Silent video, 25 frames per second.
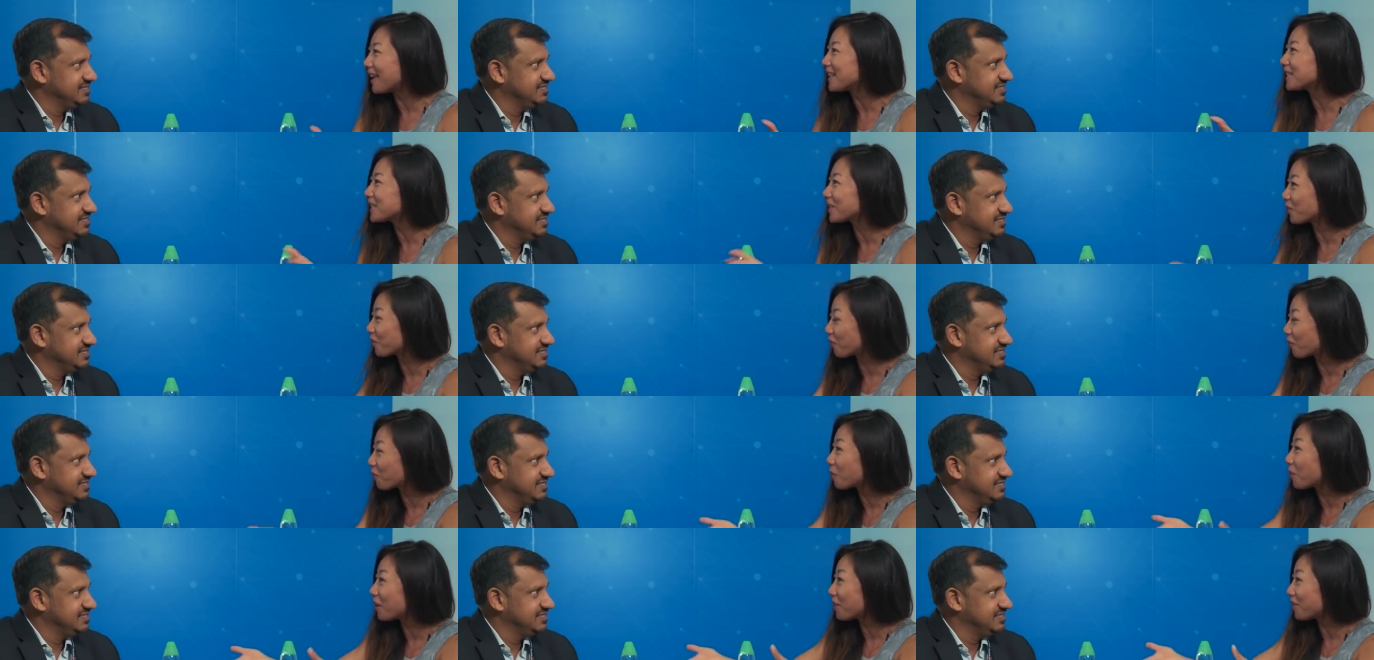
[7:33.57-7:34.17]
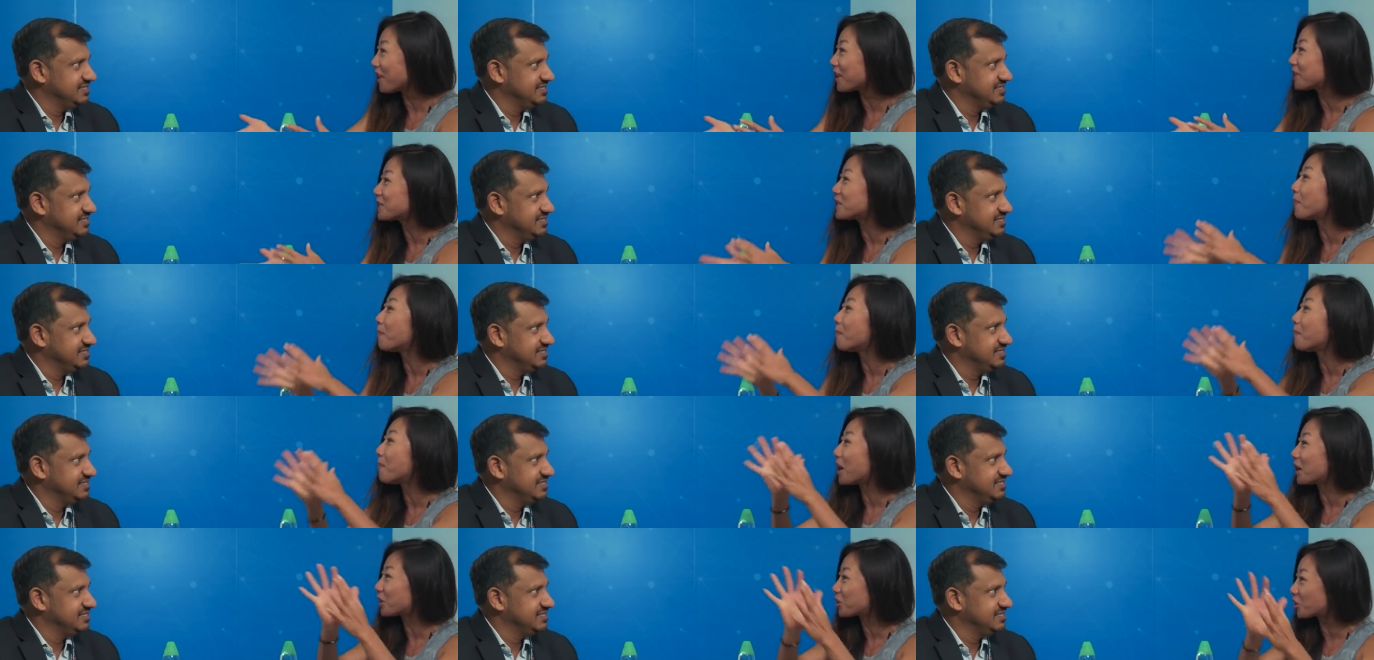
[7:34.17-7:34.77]
Speaker 1: That's a
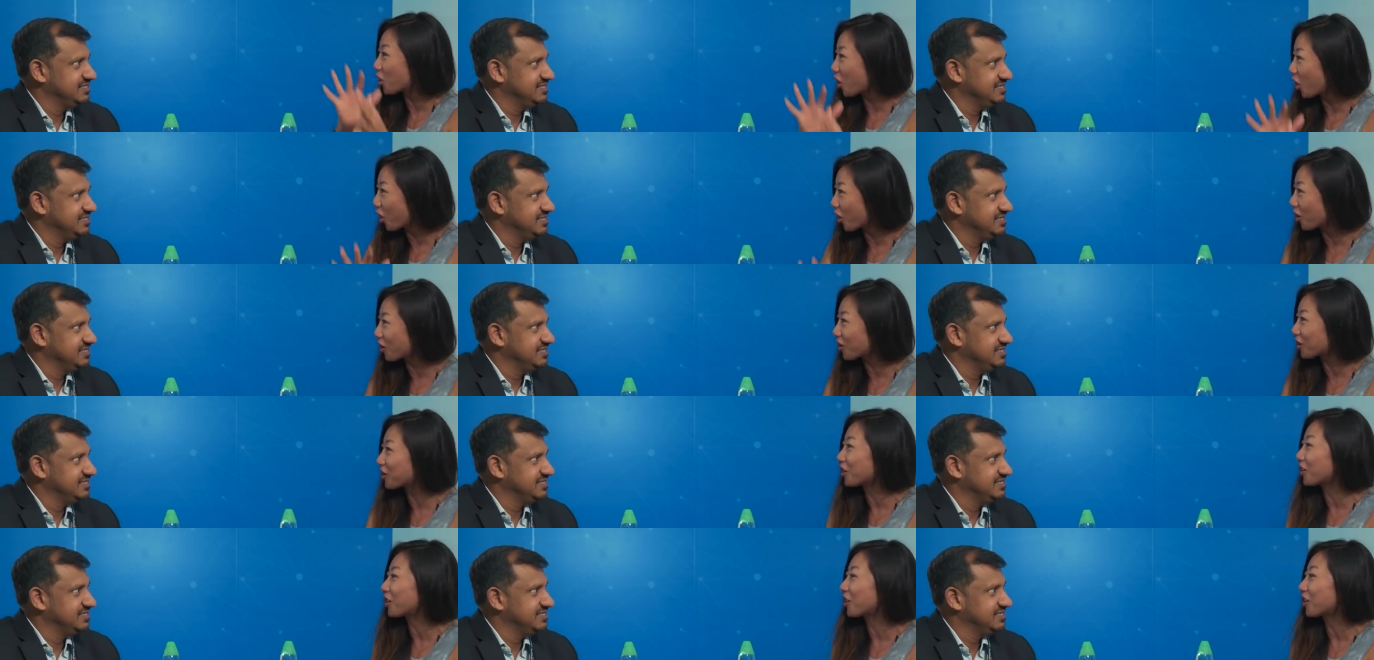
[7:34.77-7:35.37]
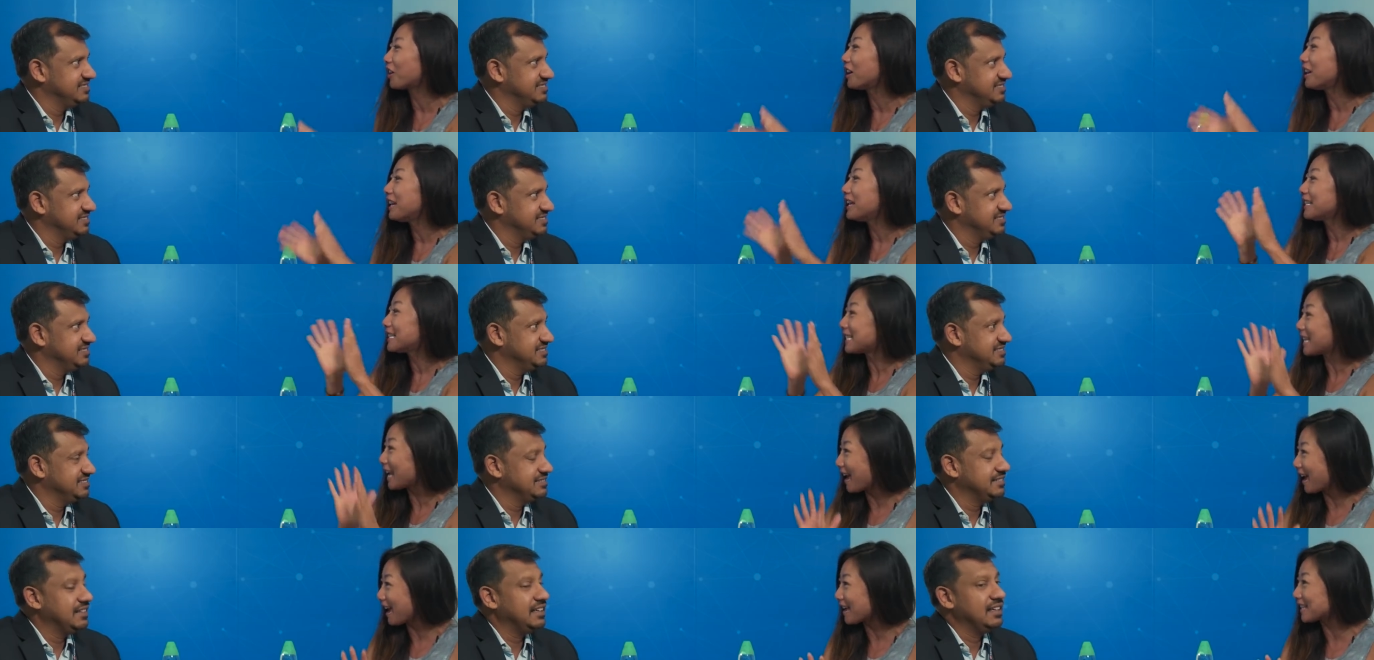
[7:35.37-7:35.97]
much harder
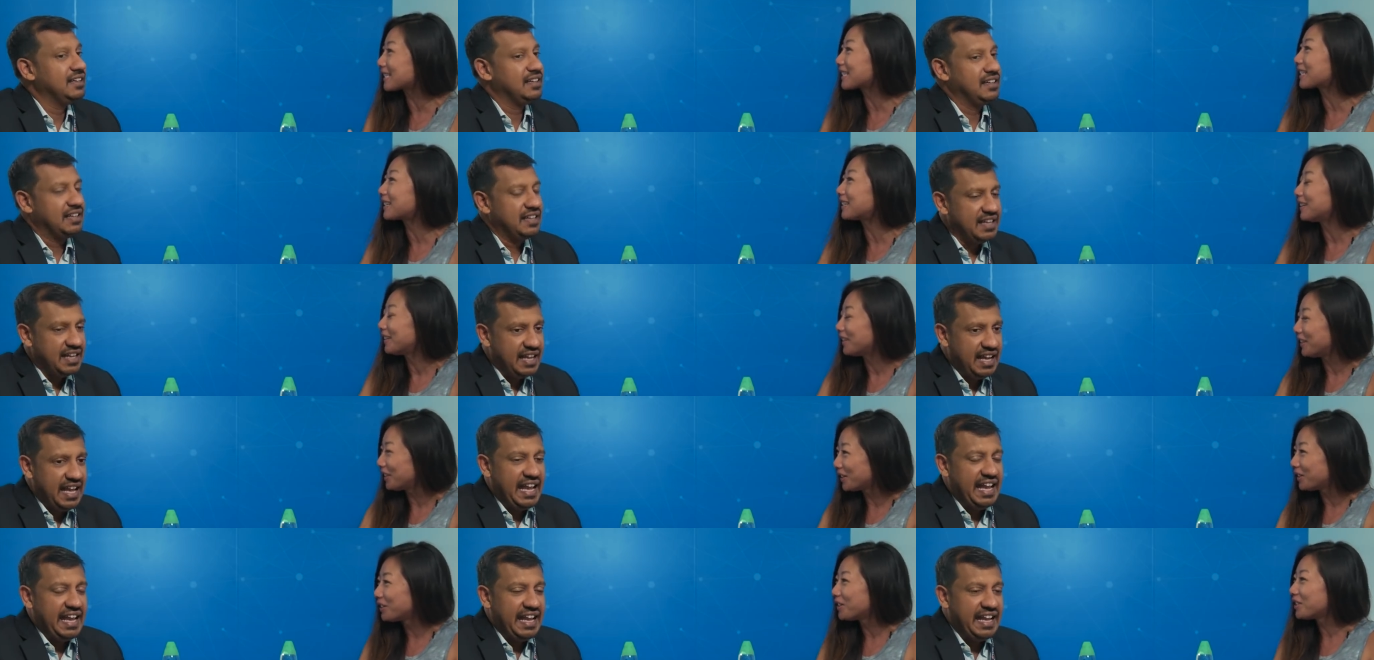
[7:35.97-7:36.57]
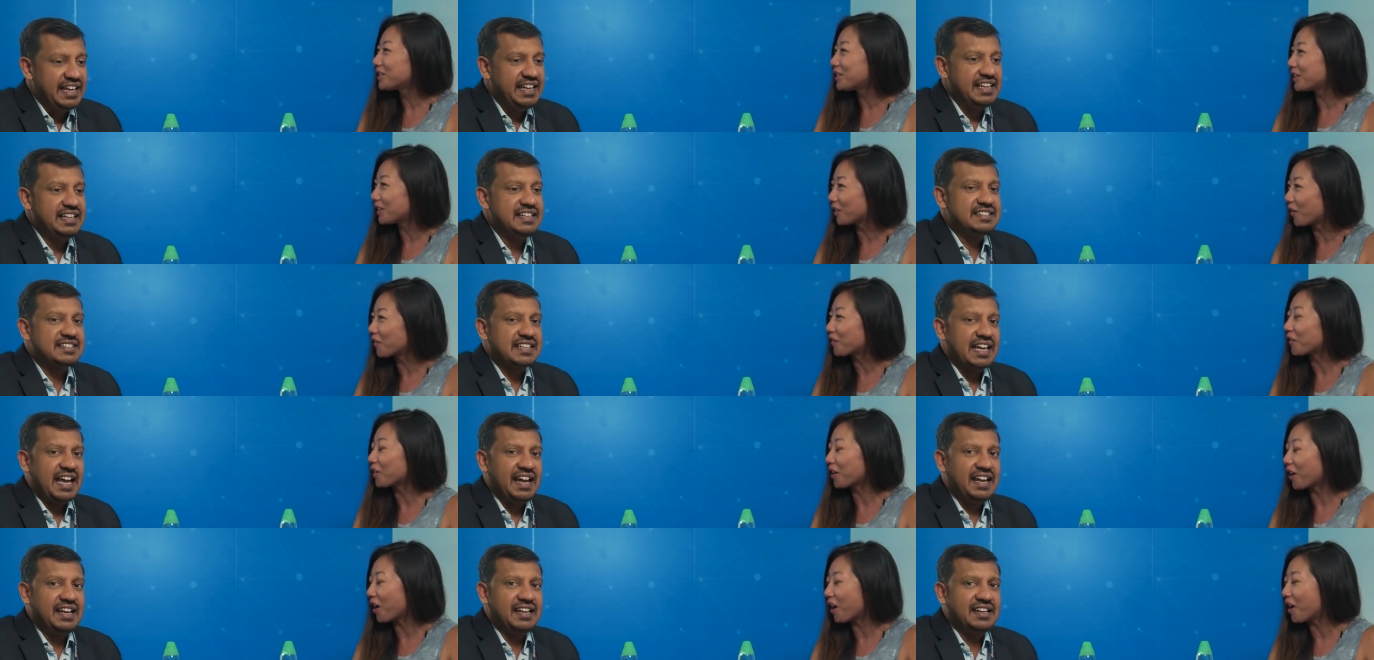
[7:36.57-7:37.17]
task to
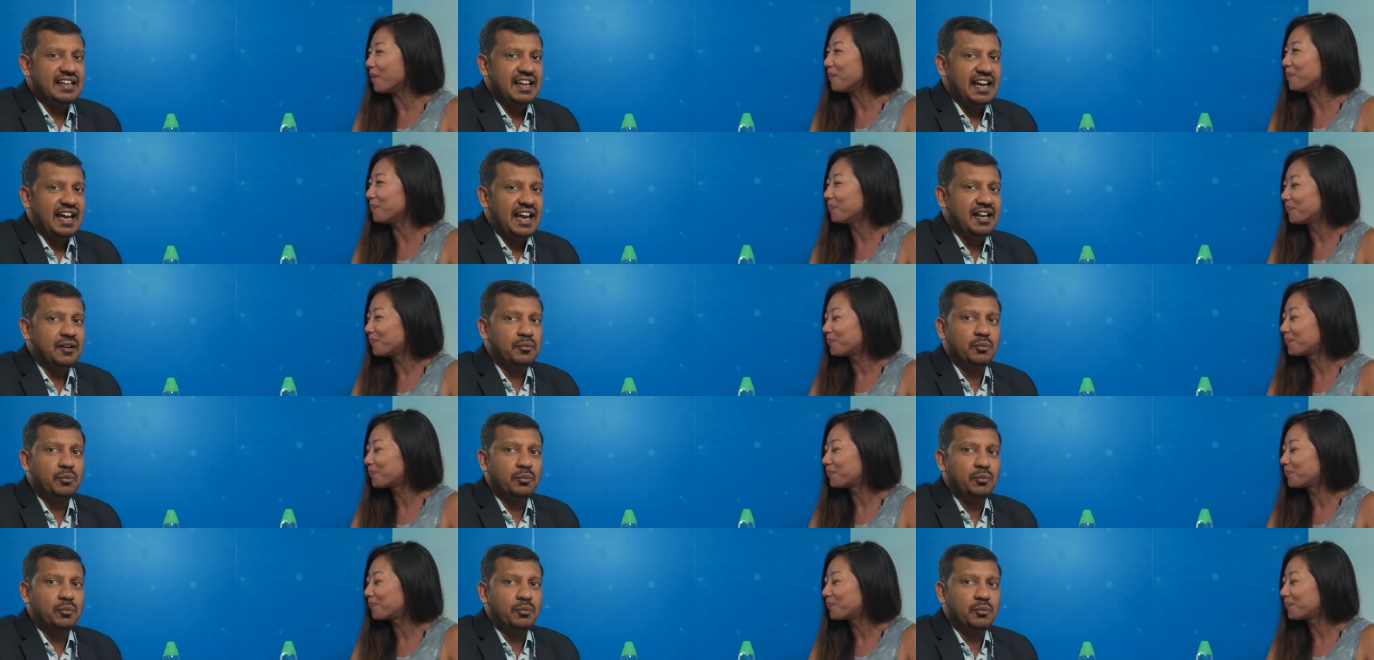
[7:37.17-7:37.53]
overcome.